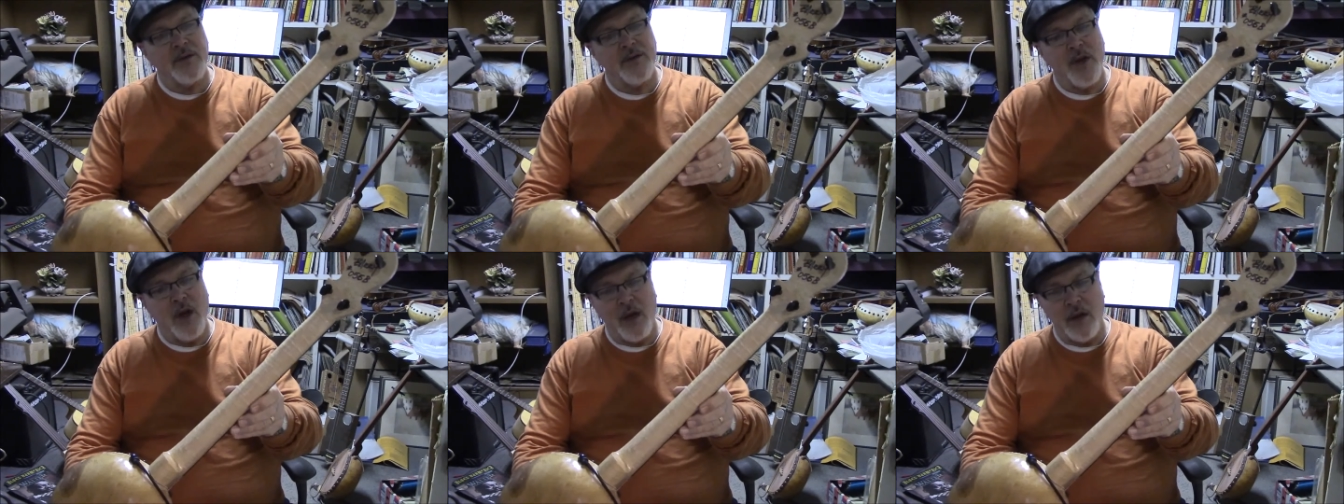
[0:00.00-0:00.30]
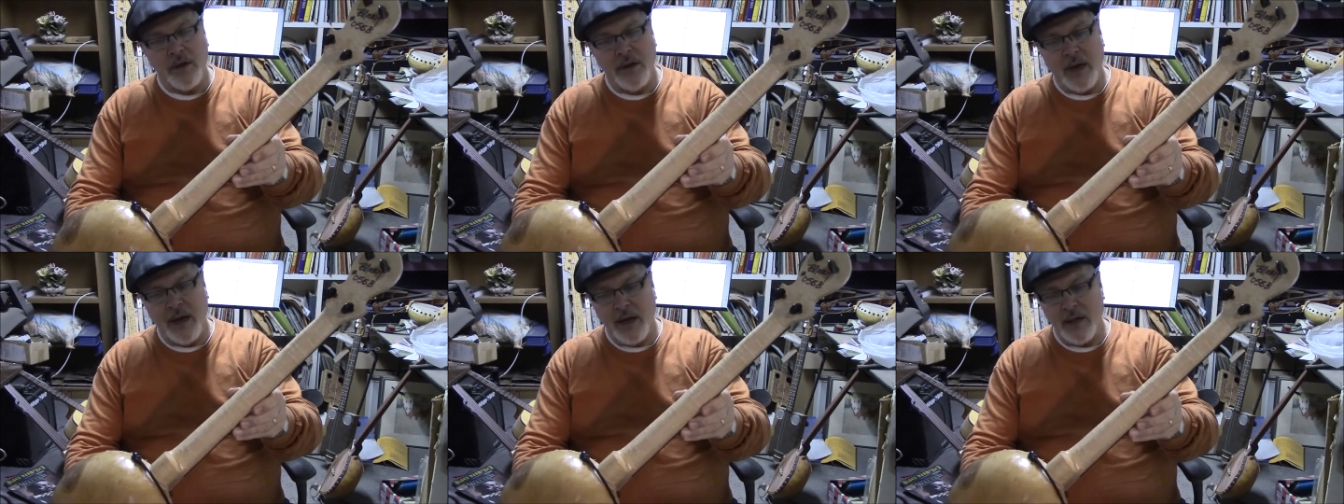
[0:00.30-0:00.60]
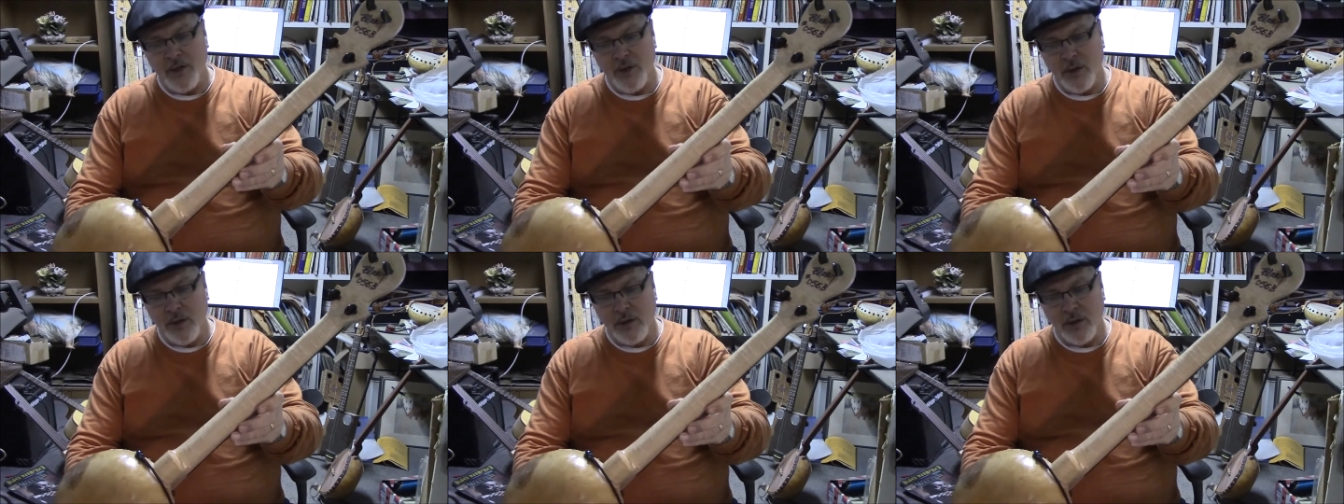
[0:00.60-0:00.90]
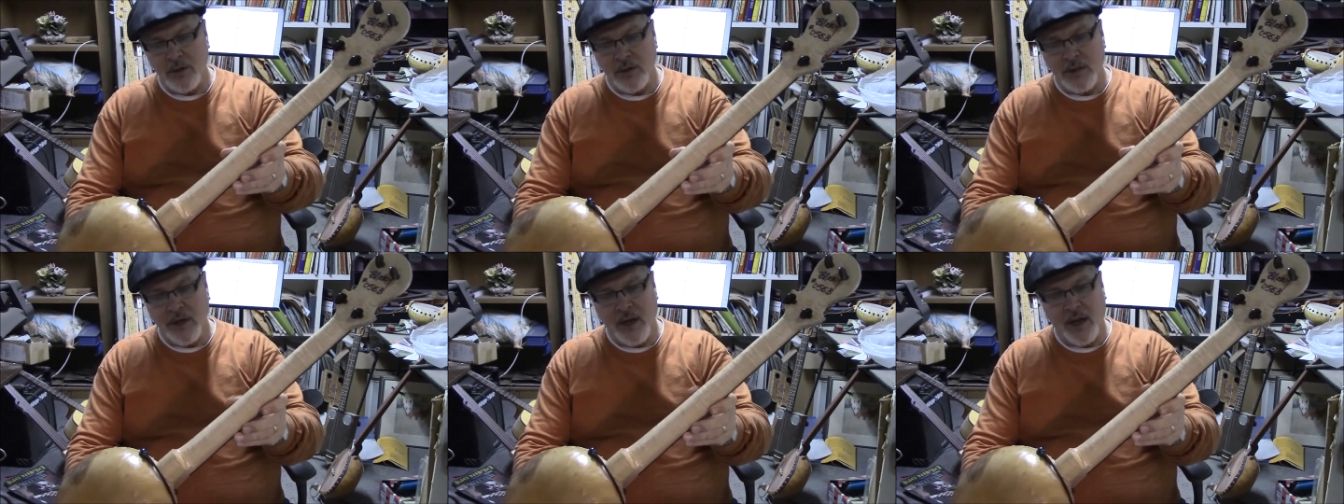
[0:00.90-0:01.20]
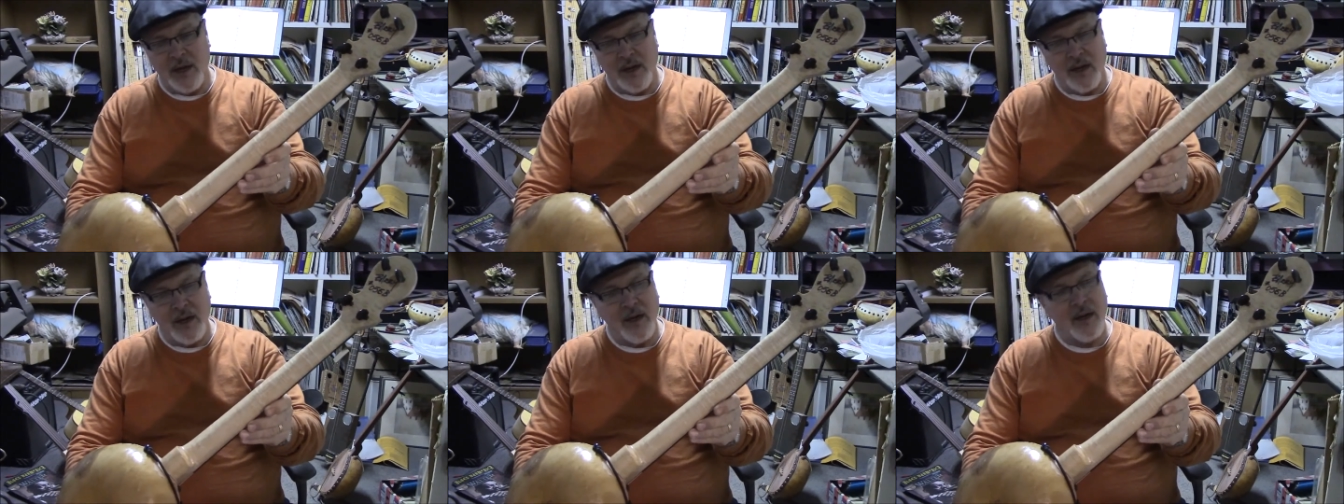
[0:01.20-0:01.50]
It's all natural. It's
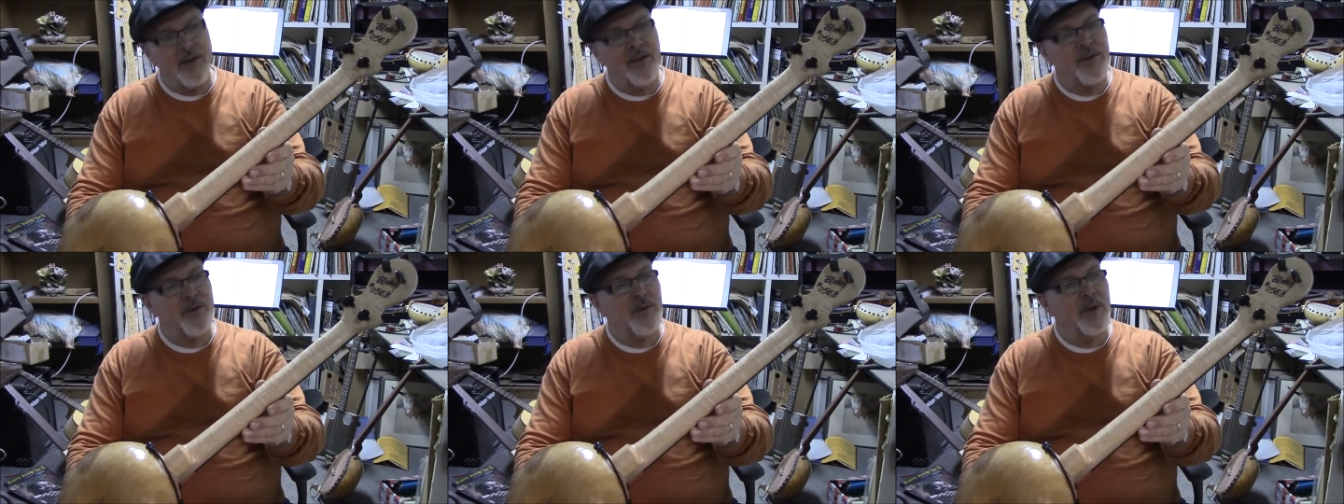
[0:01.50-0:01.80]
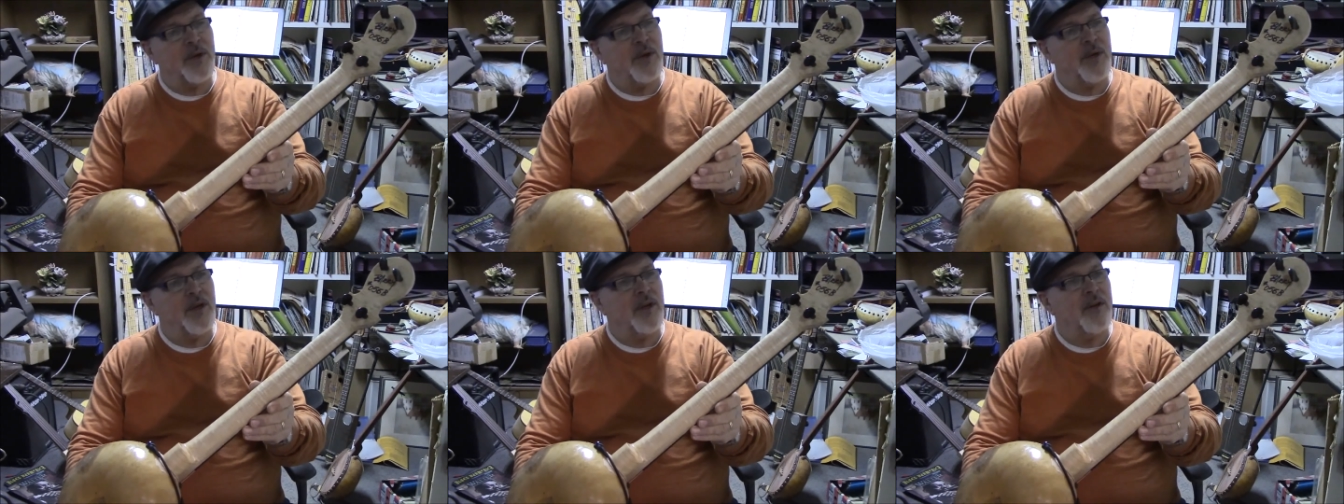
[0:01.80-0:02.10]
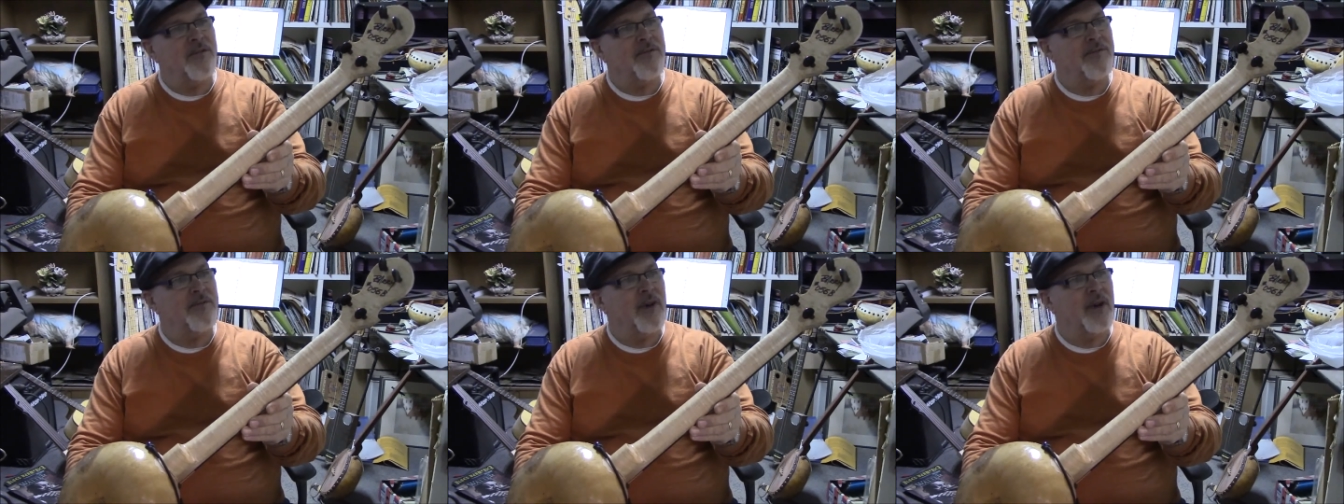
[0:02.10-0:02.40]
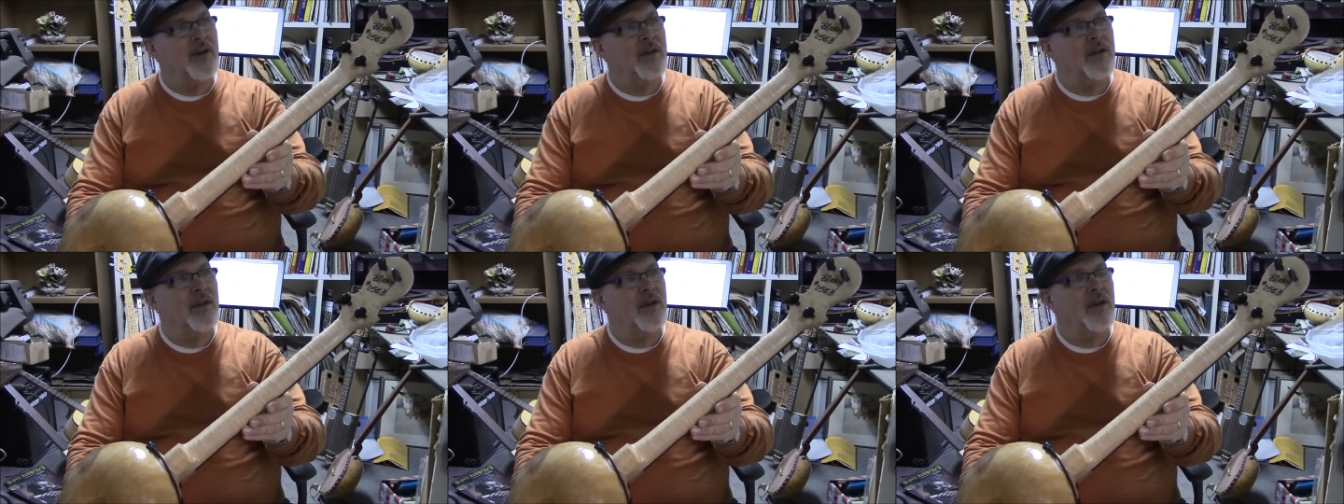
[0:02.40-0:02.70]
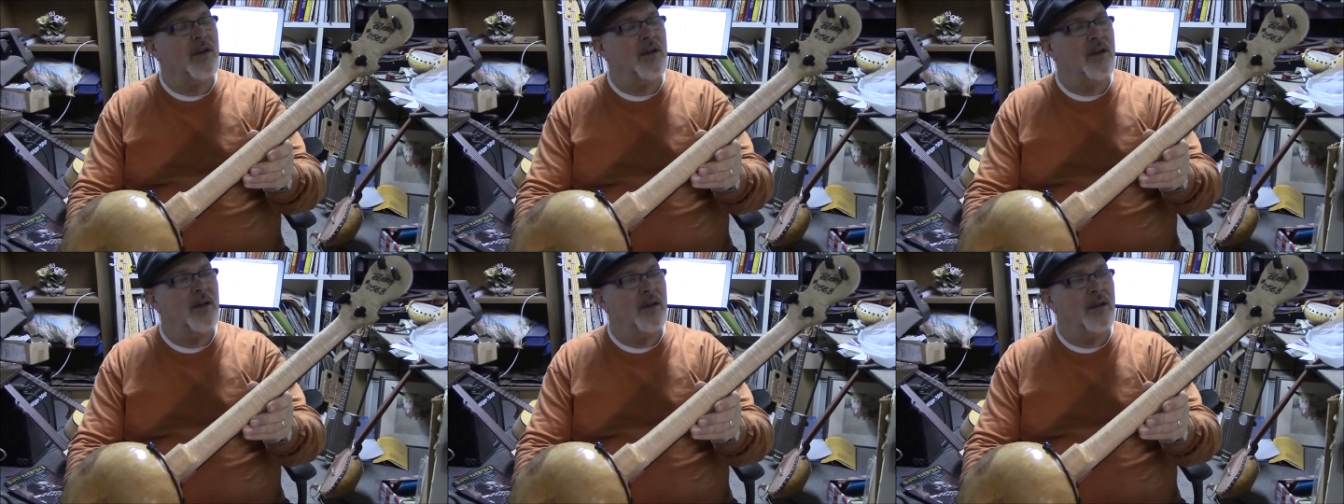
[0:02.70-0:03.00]
kind of got a 3D effect
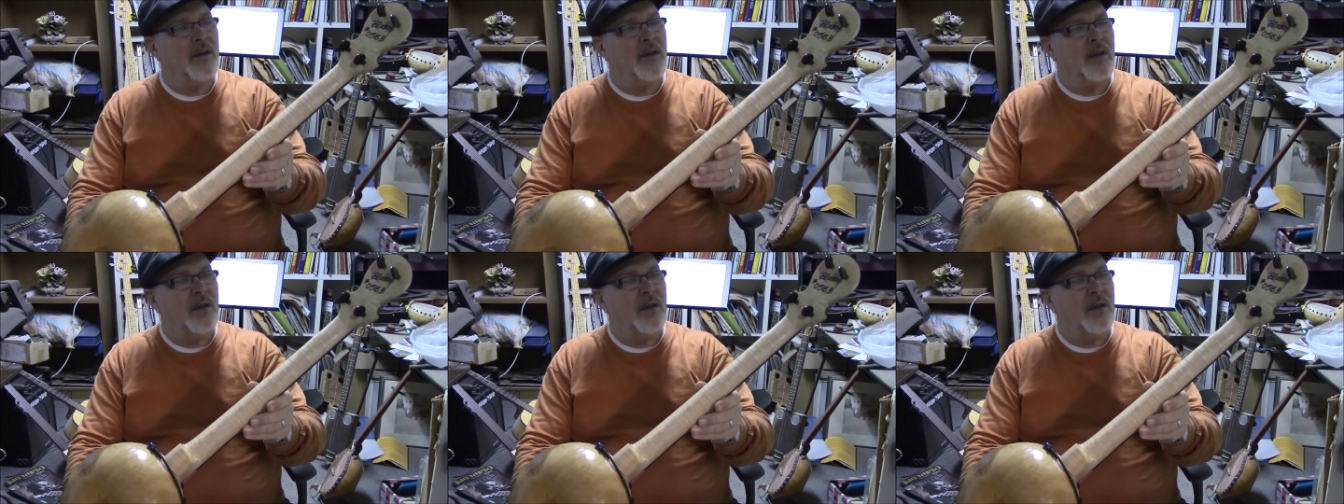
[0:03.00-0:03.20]
on it.